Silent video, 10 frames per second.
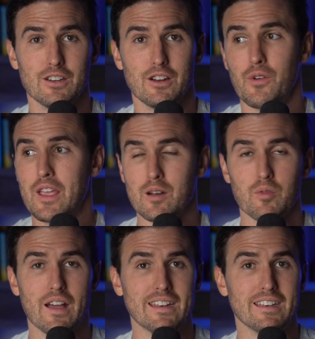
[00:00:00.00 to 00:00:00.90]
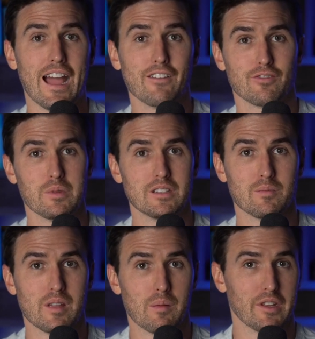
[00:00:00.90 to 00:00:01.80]
you know, no animal had to die for me
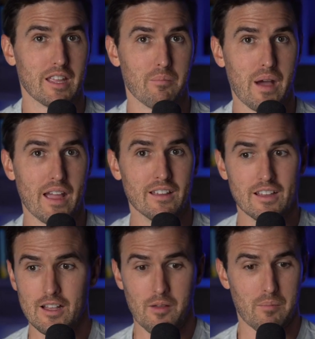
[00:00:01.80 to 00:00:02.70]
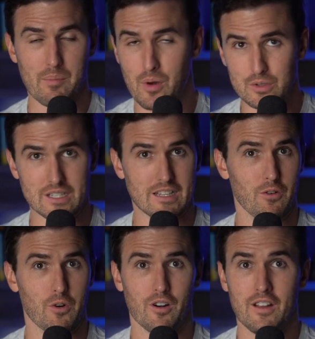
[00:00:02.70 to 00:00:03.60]
to be able to get my my protein
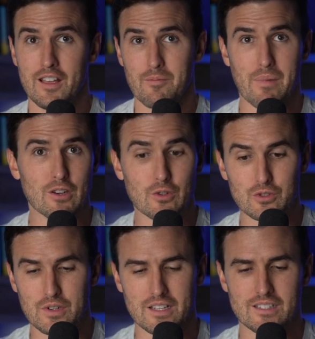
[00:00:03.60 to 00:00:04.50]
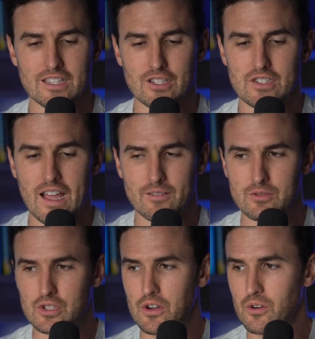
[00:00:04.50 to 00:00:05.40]
or my nutrients each day.
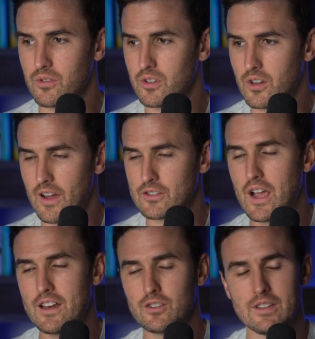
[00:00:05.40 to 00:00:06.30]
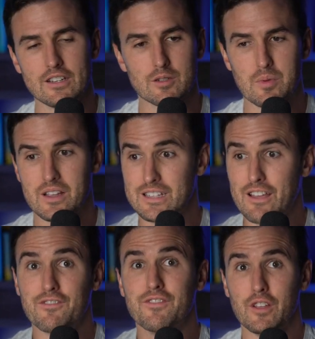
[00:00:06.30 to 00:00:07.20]
So you know, I try to do that just because
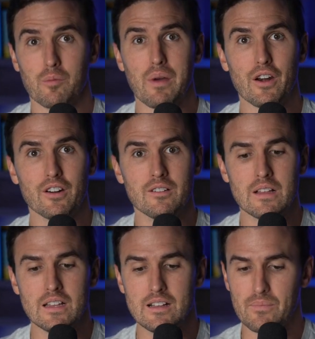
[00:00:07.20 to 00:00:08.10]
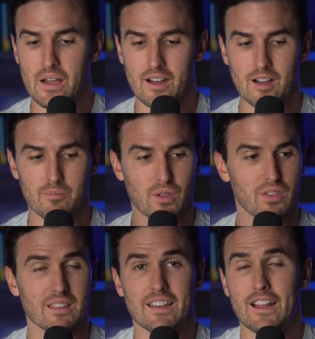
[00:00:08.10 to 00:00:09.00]
I feel better. Um, the
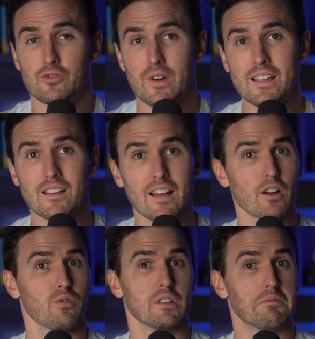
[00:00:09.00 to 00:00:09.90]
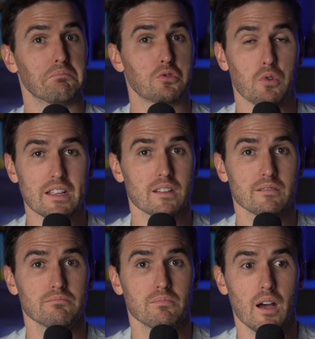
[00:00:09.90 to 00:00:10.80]
thing that I drink, I don't really drink
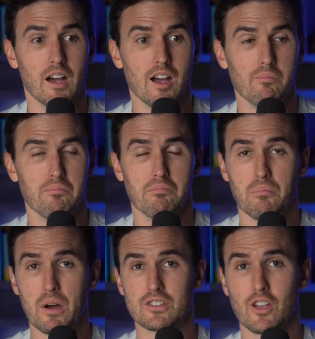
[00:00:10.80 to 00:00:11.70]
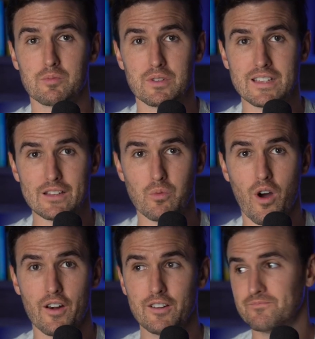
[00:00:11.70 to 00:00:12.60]
um, much else besides
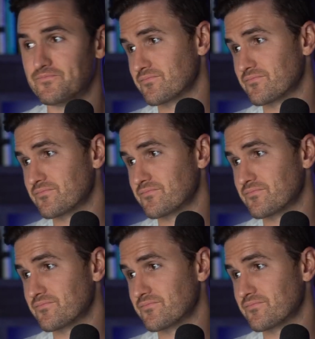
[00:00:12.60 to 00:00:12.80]
water